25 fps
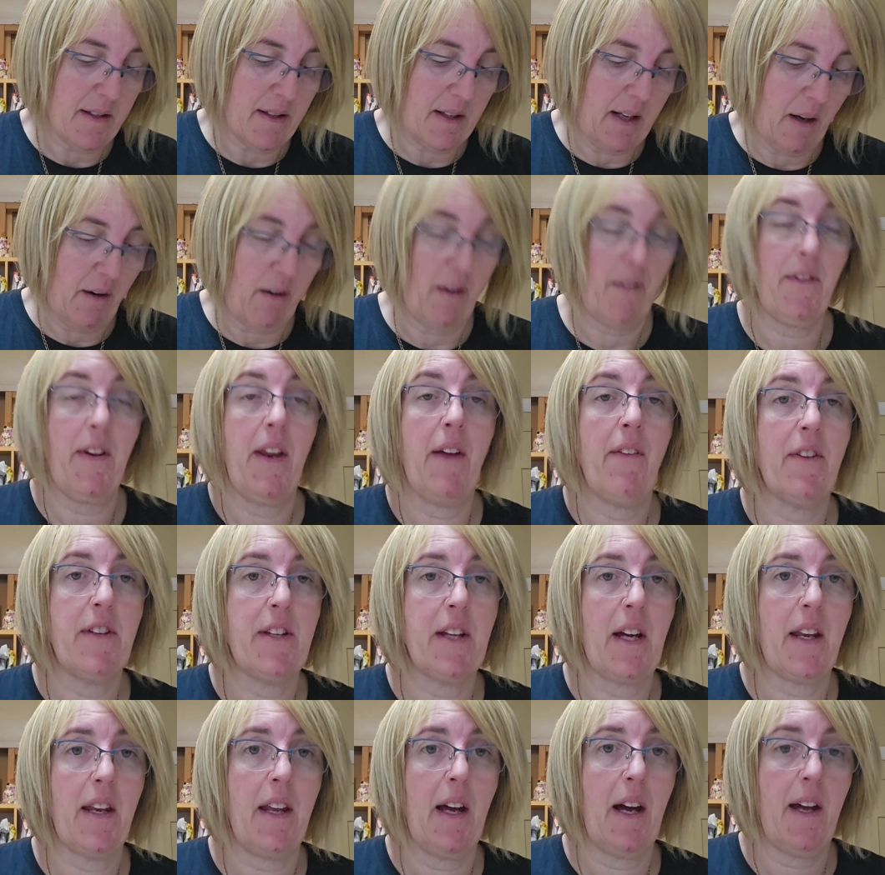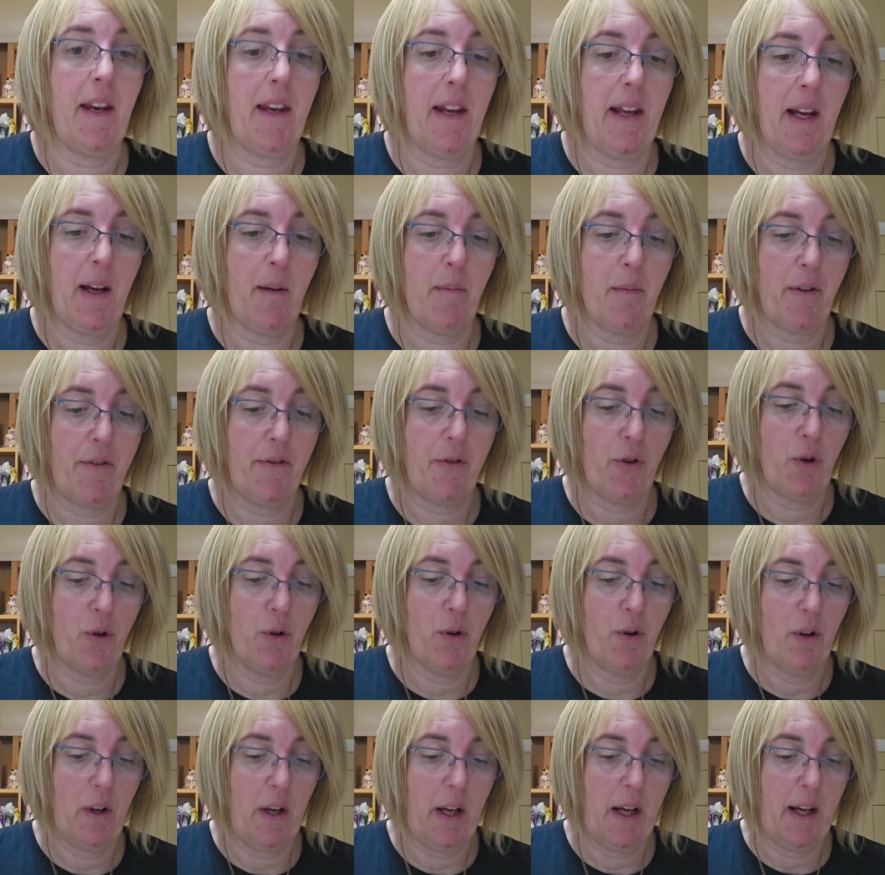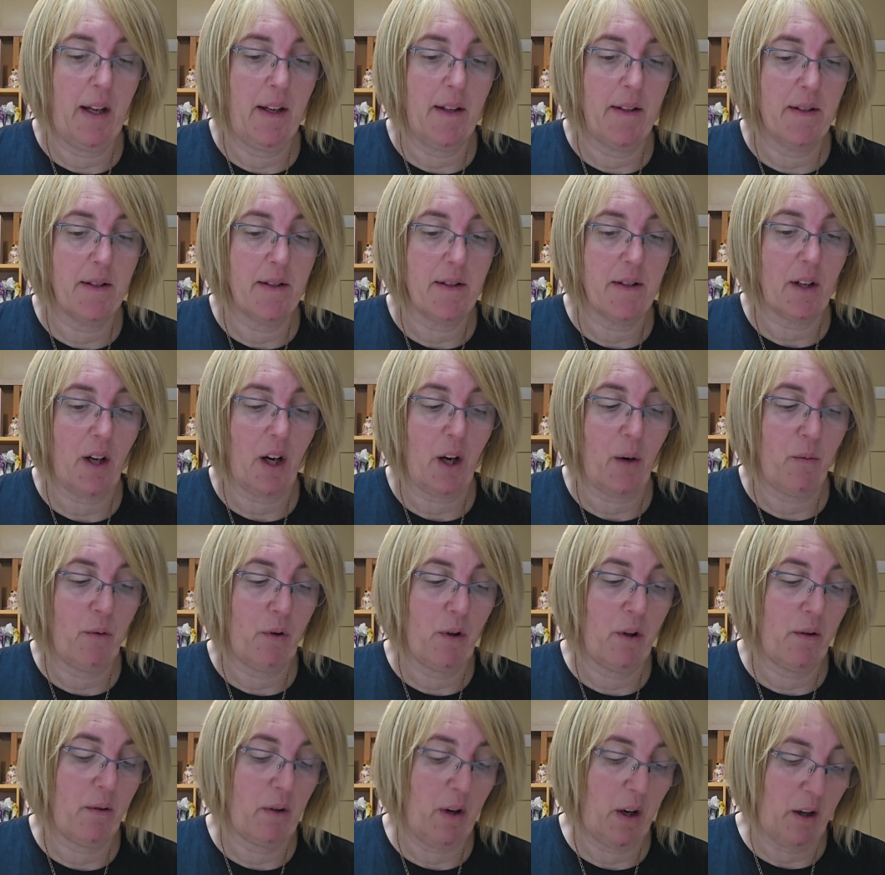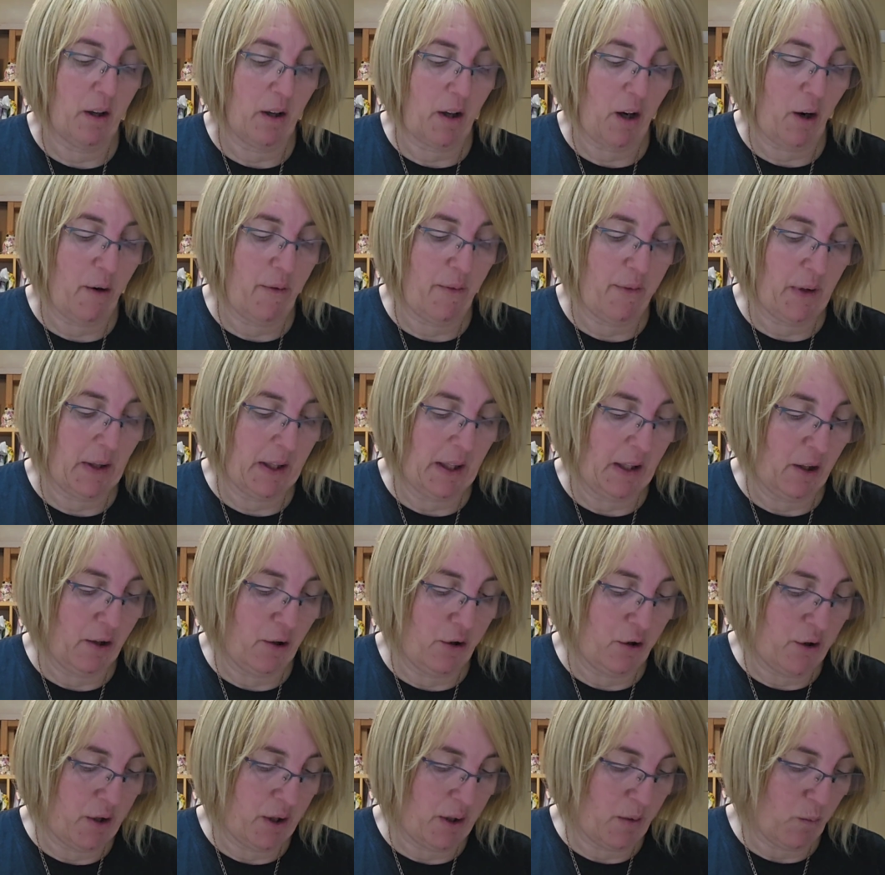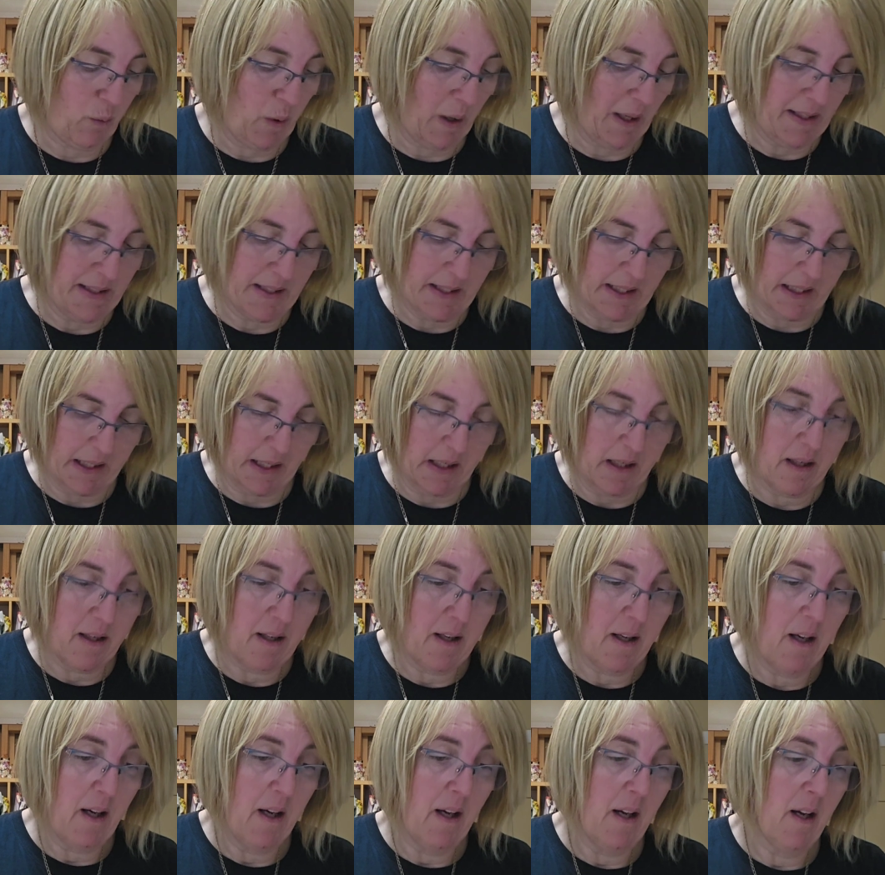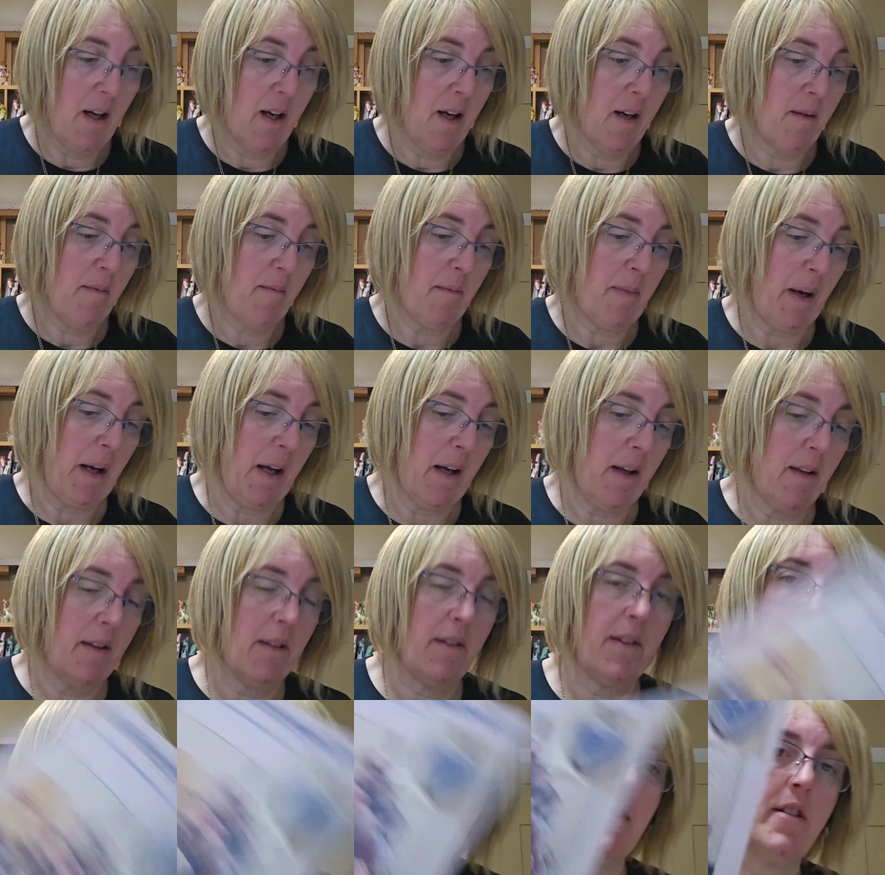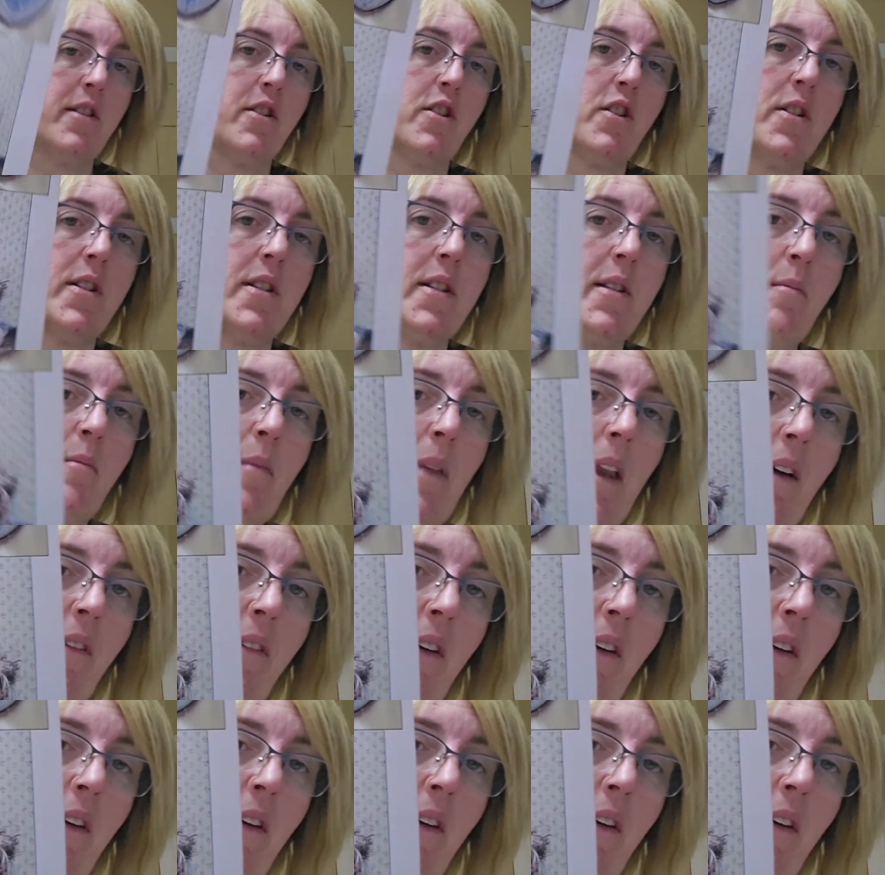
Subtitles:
Now I've never done Hardinger before and I will hopefully learn it one day, but that's just some love